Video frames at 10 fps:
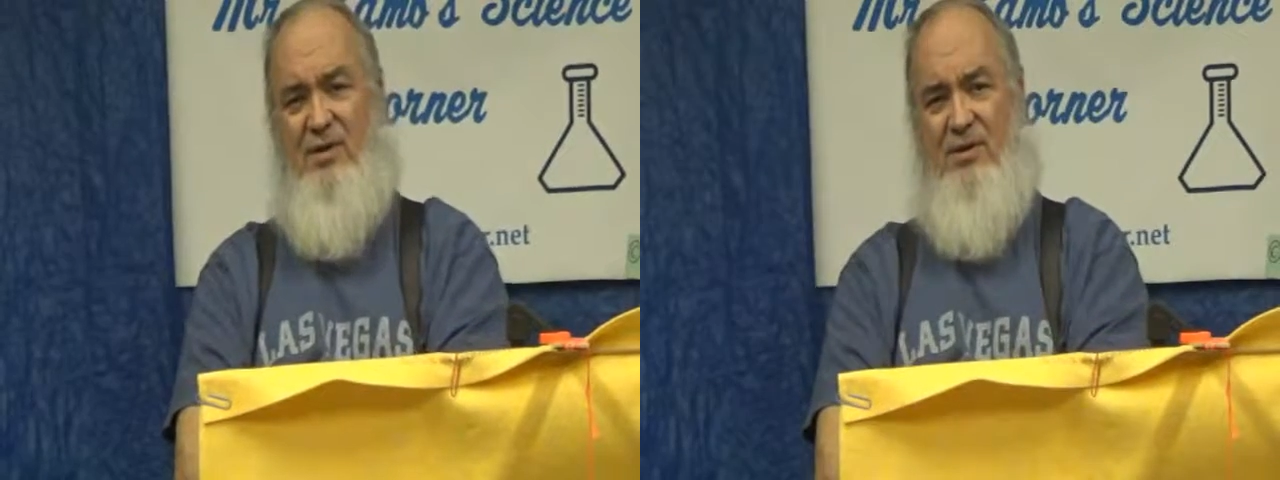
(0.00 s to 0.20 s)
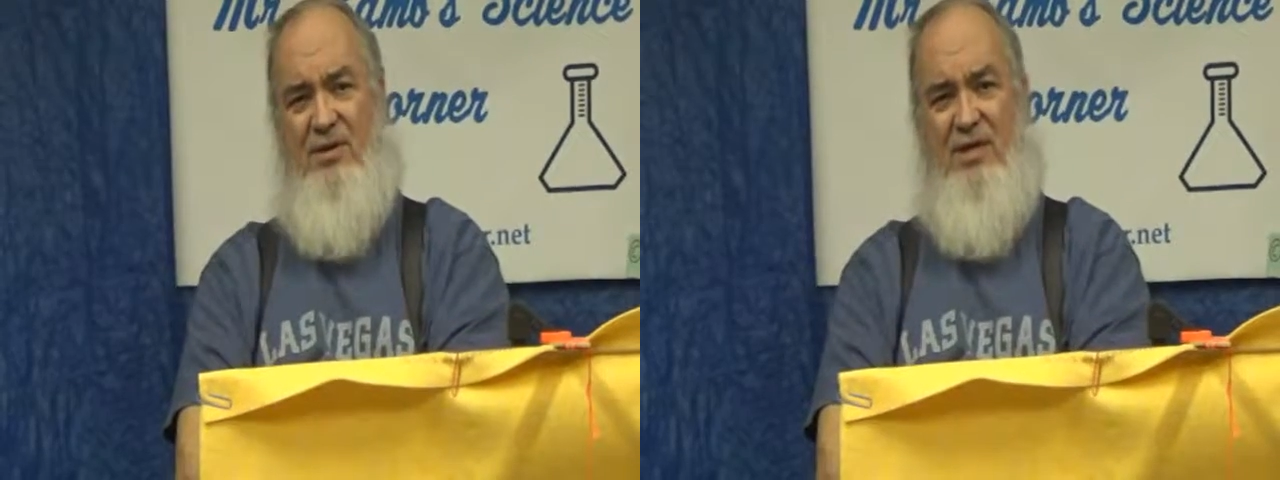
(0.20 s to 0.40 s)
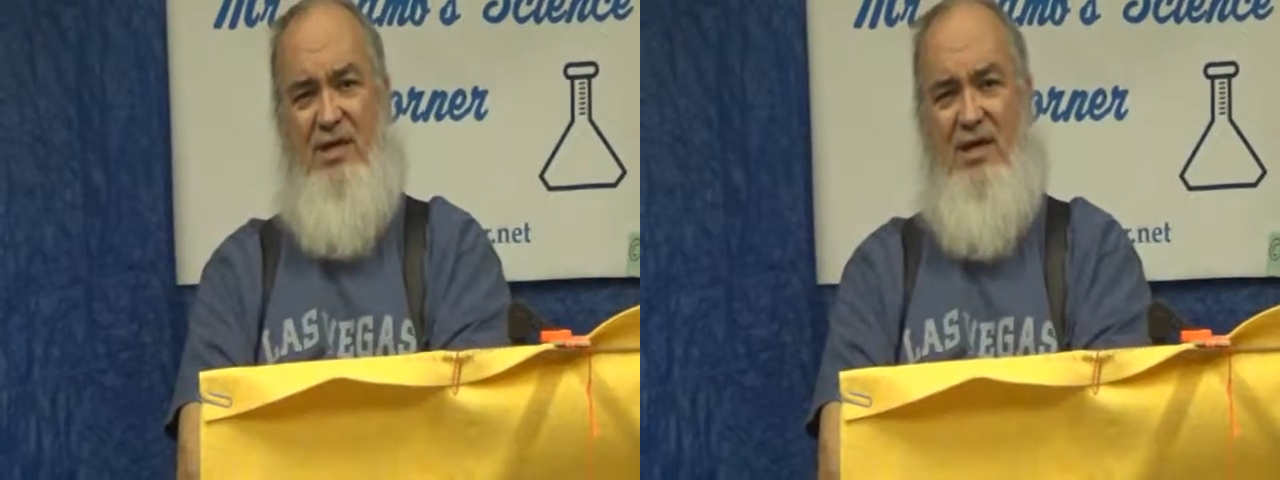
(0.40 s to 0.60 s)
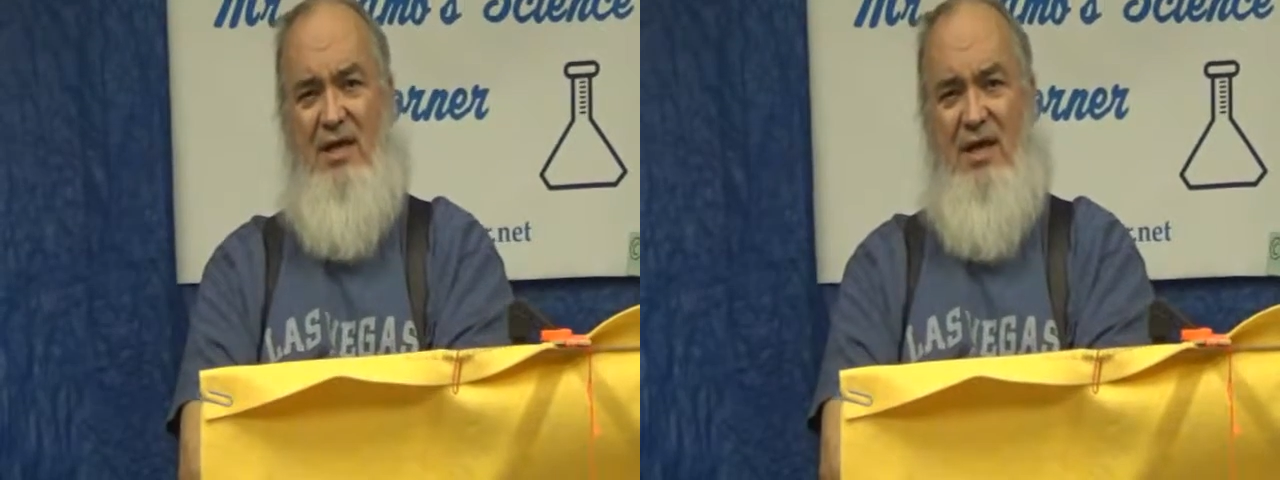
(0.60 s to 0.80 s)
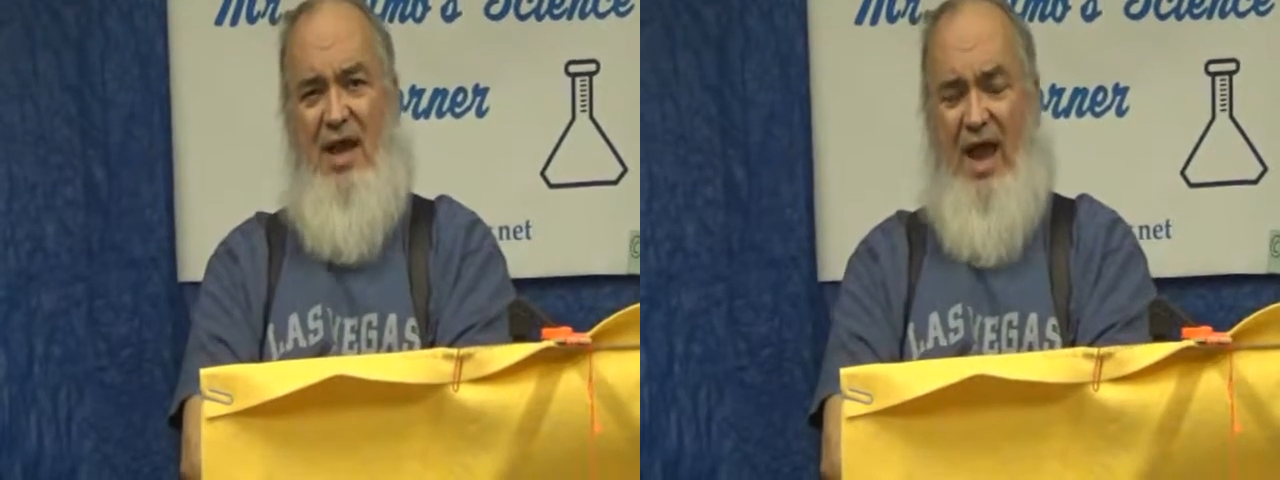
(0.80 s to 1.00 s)
thoroughly
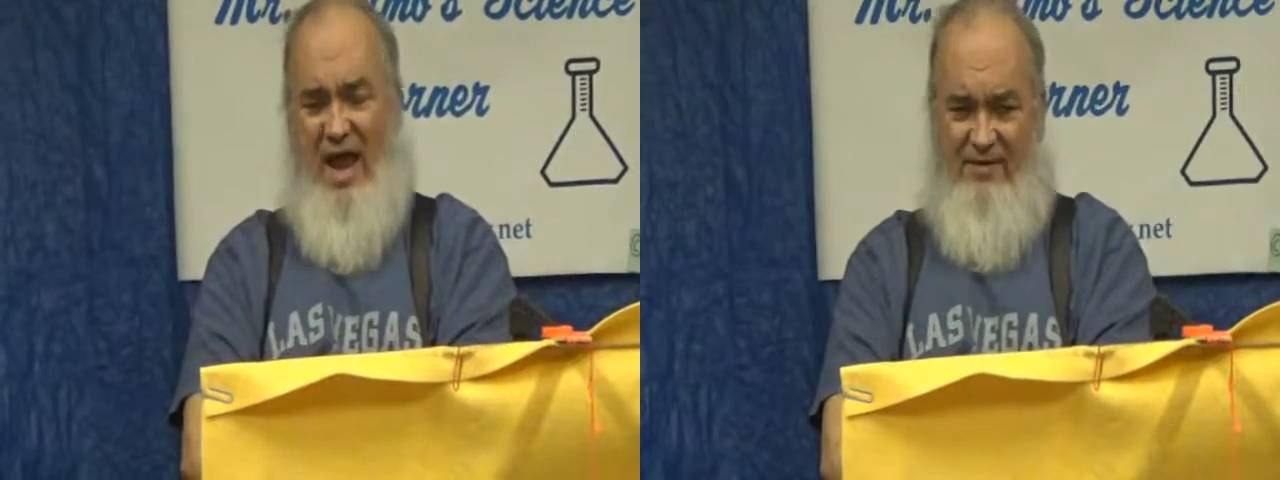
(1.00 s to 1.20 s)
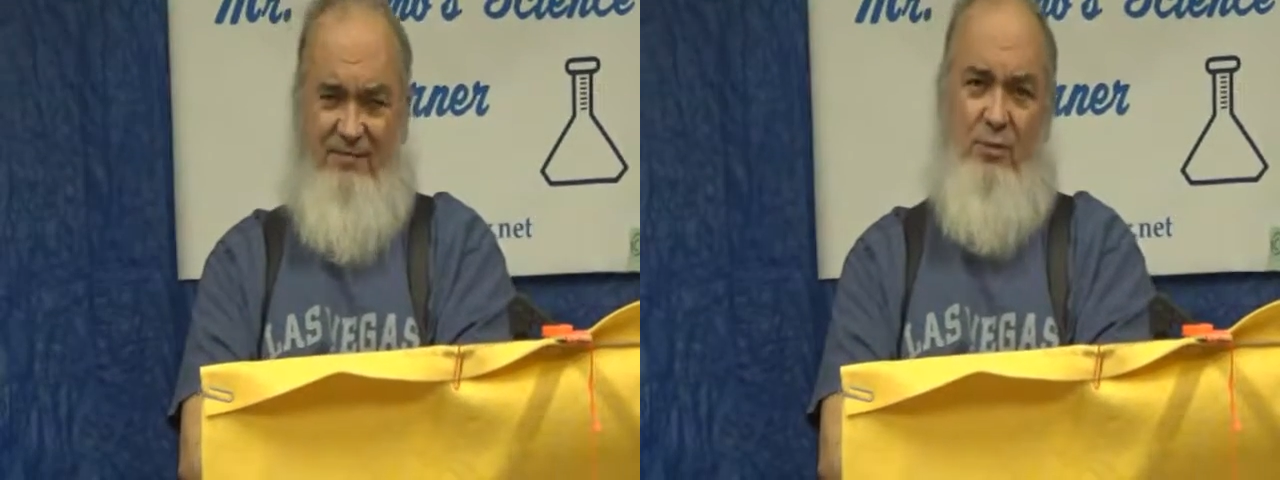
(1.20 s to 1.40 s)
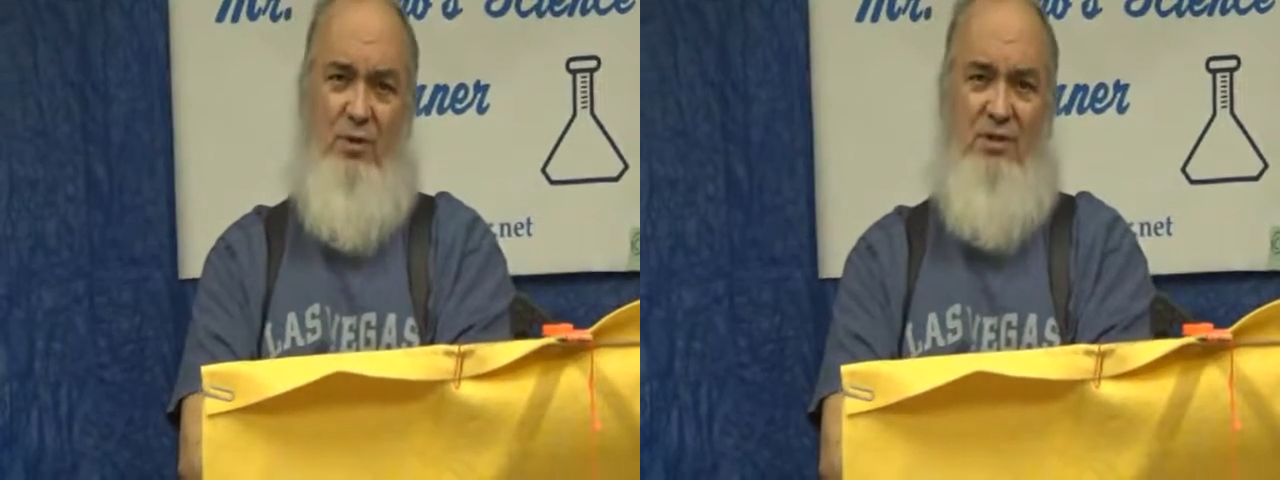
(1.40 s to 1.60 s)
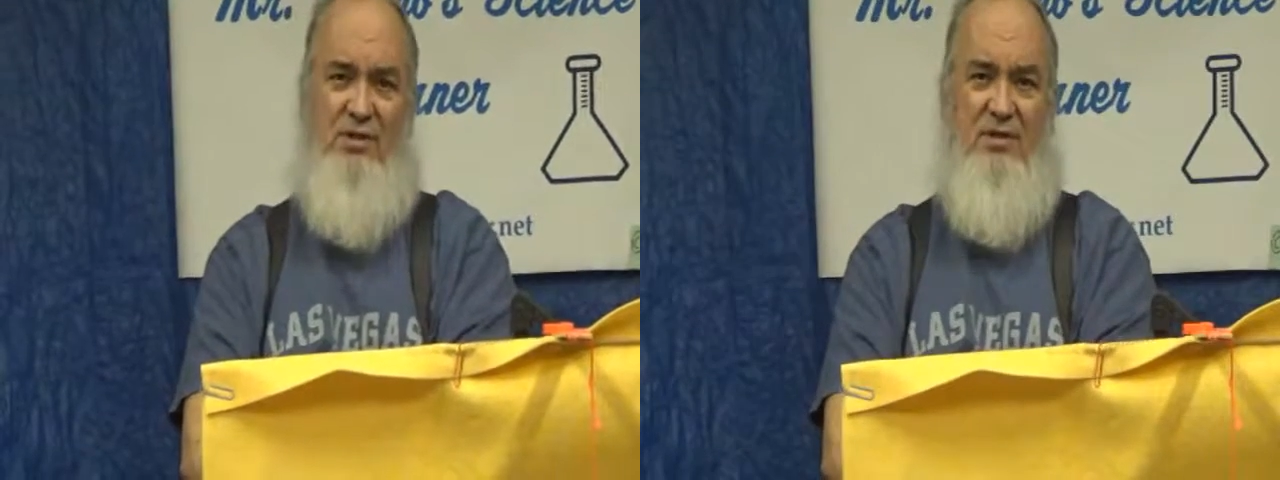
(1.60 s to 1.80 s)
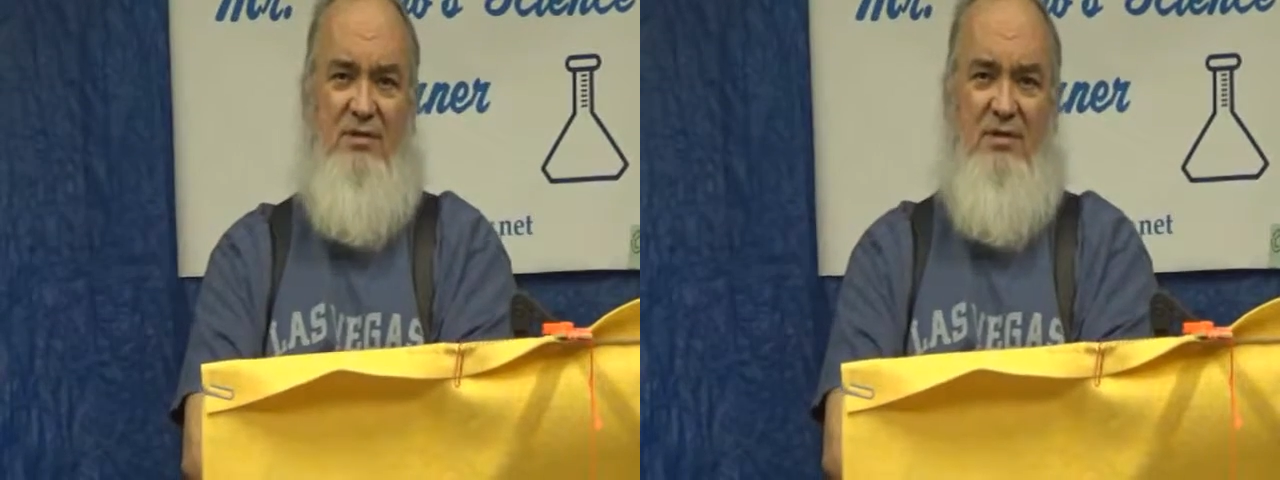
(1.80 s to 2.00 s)

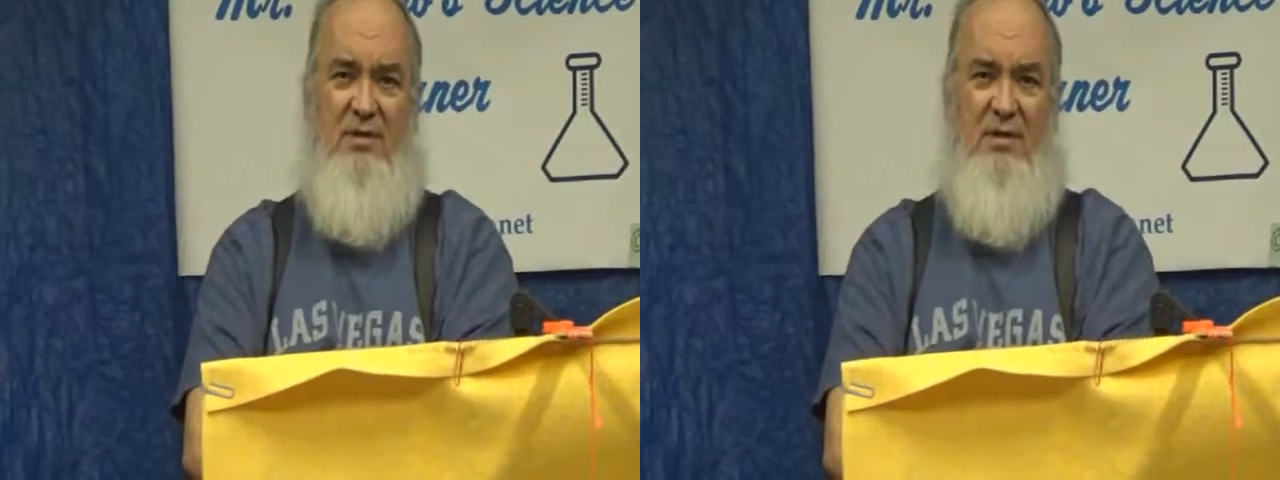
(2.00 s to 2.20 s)
afterwards.